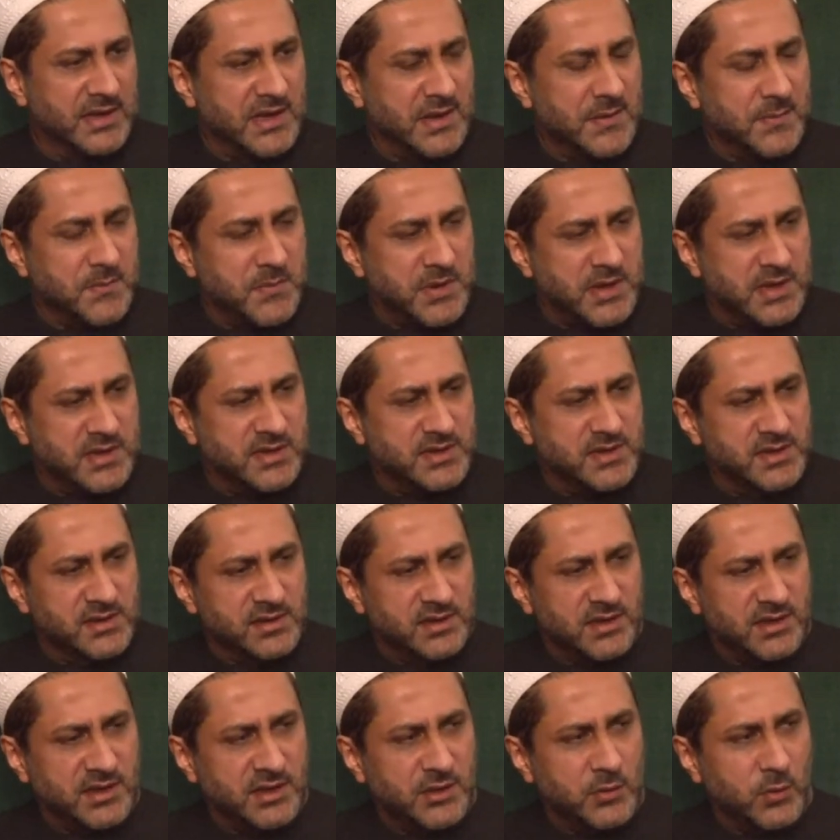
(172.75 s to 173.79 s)

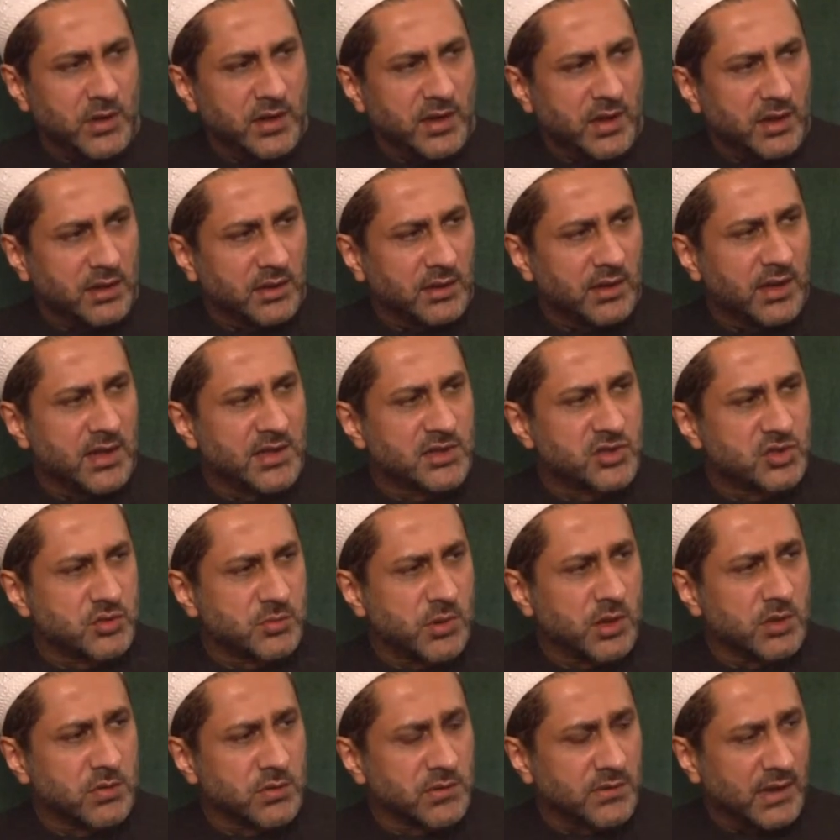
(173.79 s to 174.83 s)
Immediately when Allah
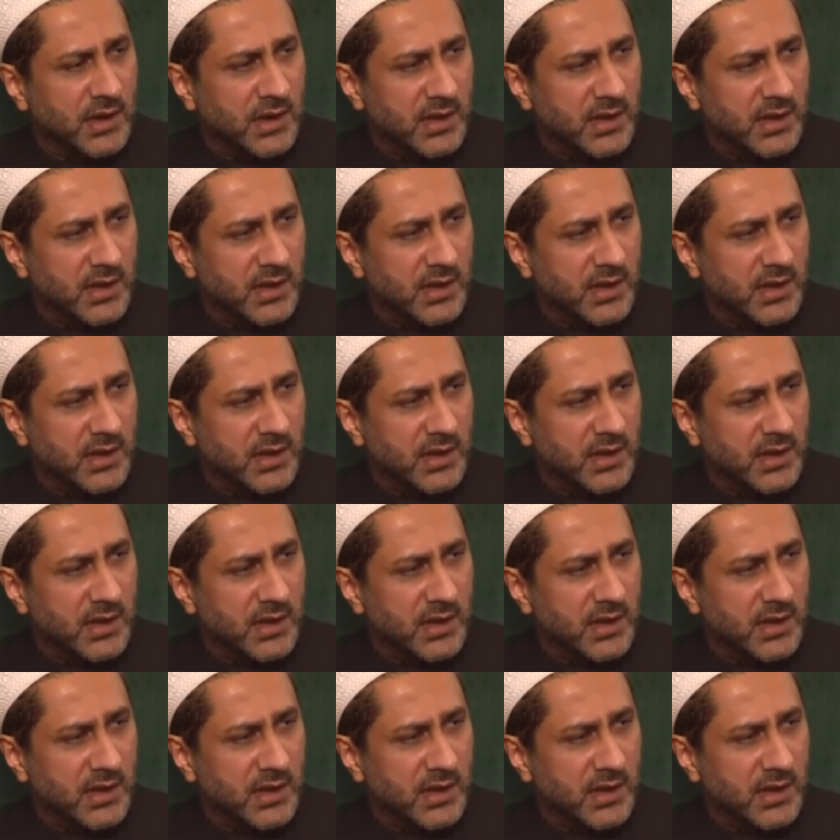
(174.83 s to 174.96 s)
subhanahu